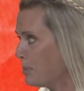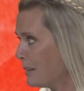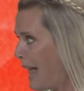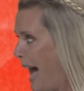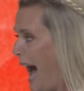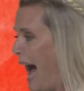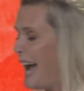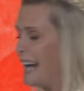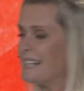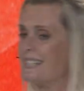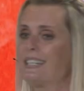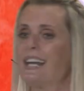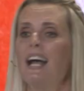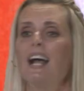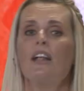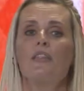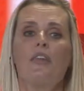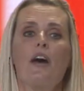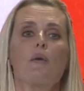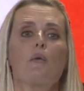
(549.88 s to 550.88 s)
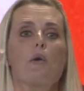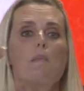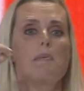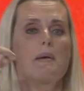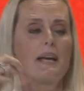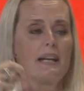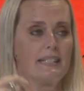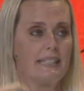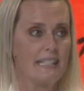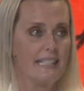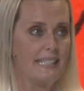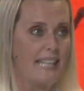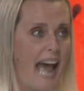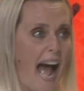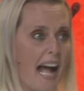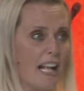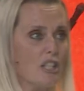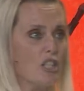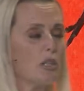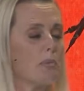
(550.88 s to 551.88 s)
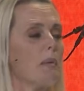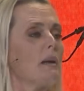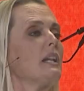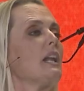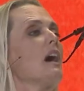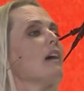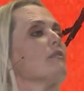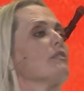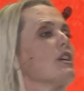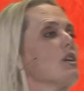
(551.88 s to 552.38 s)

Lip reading: blind. There will be a detachment of